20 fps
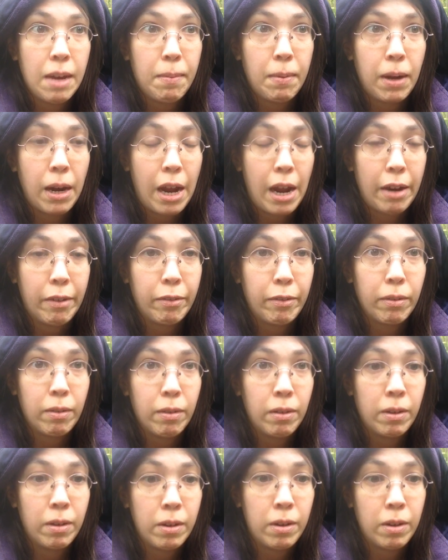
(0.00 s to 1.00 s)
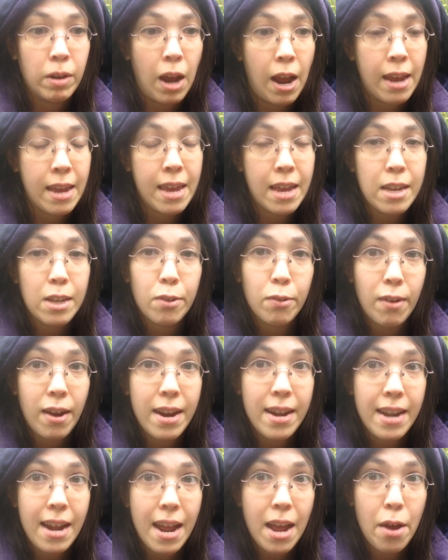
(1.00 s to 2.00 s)
But I guess
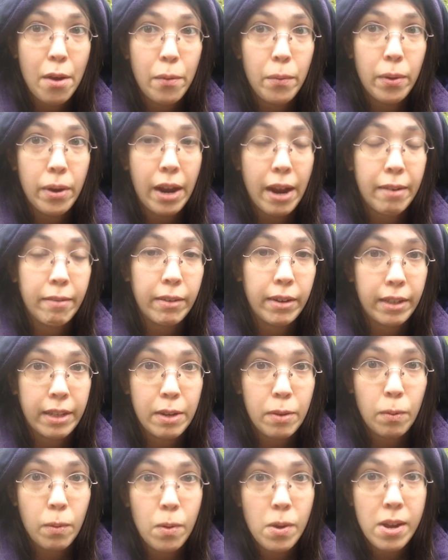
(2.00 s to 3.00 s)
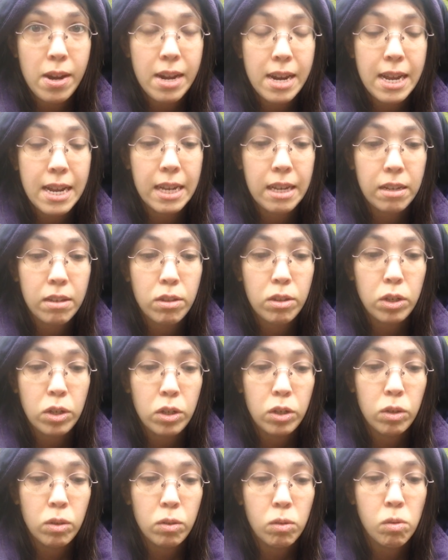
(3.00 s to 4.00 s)
right now what I really want is
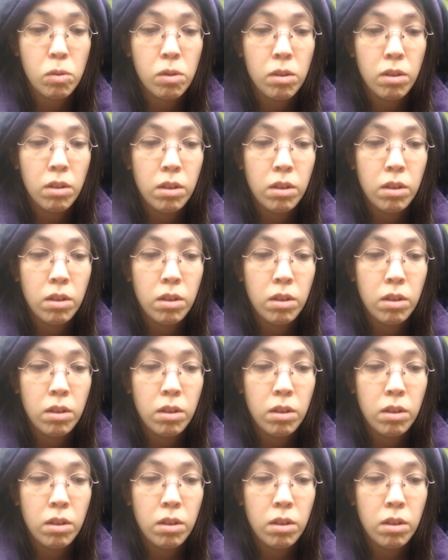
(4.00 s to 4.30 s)
to